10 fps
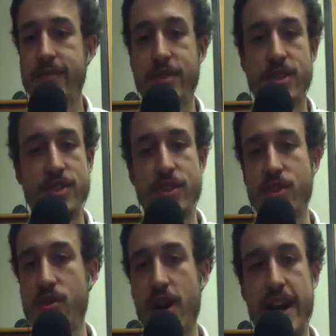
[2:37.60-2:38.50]
just to
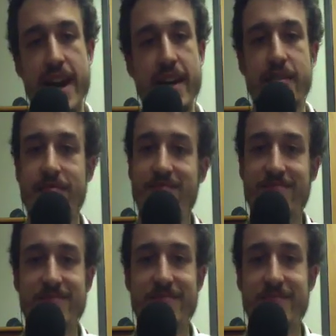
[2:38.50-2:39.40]
try out
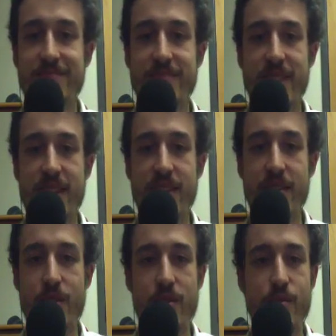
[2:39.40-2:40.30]

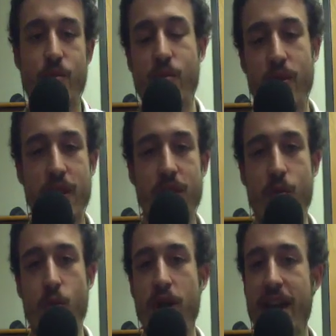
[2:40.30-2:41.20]
uh,
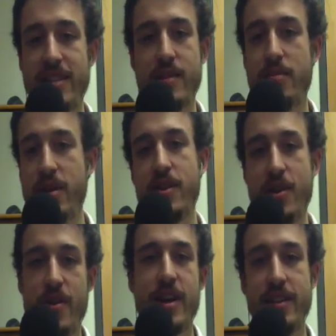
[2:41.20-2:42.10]
what hasn't been
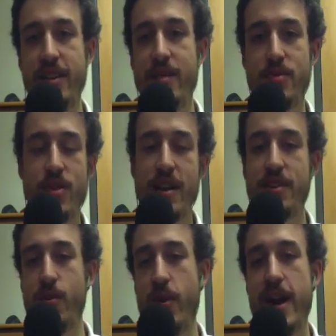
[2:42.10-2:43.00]
correctly
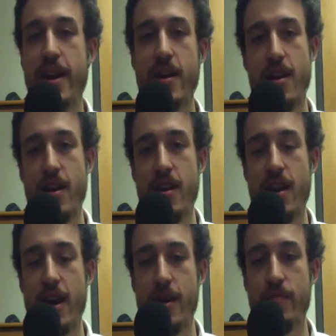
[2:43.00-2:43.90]
abstracted away,
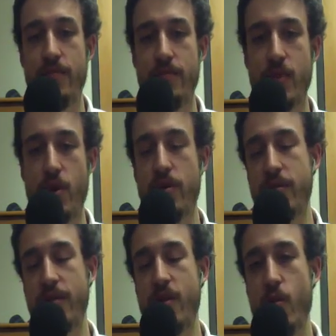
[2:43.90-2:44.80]
um,
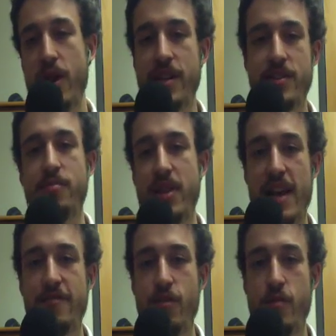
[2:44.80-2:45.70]
or what isn't
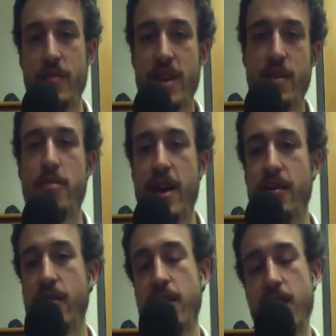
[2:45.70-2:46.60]
platform
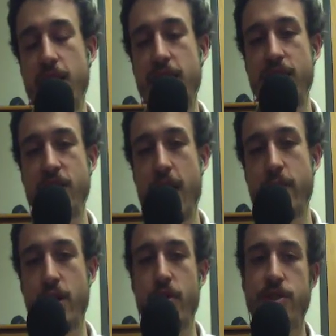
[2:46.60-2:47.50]
independent in
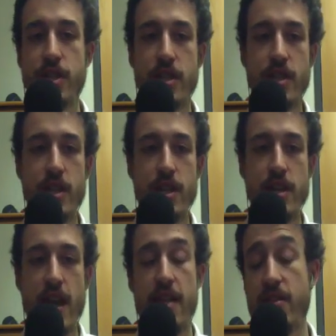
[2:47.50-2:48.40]
type Clojure,
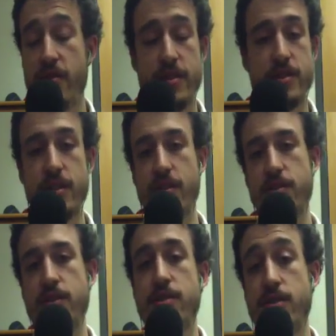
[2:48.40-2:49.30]
and there is st-
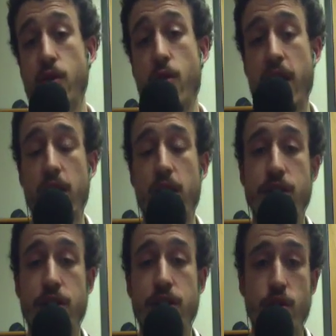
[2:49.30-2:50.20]
still quite a
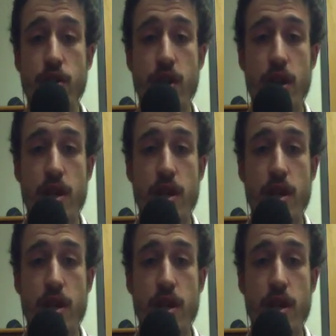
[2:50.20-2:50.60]
lot to do